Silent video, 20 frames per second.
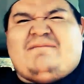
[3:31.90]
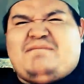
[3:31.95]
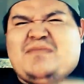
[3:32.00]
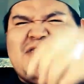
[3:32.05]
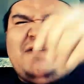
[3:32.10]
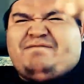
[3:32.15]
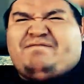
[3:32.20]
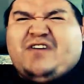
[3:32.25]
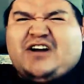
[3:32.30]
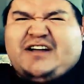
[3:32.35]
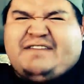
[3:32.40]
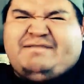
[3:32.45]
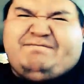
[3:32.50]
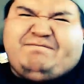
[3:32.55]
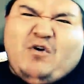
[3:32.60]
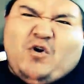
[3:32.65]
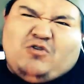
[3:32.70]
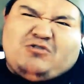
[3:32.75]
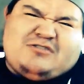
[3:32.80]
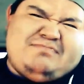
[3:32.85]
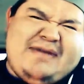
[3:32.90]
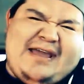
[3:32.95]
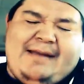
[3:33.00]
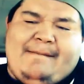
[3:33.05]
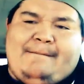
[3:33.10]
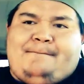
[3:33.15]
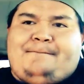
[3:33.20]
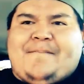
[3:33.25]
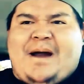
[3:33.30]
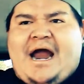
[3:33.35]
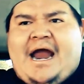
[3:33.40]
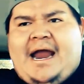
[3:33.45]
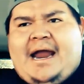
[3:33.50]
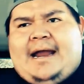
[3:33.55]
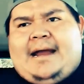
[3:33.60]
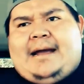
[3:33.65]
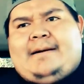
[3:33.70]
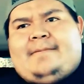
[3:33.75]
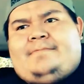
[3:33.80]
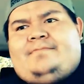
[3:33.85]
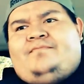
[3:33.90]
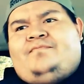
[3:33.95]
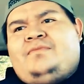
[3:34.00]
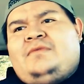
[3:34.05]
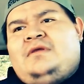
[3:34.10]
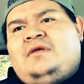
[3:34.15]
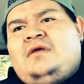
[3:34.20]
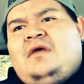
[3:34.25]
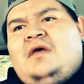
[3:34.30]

with the motherfucking force, man. Bam!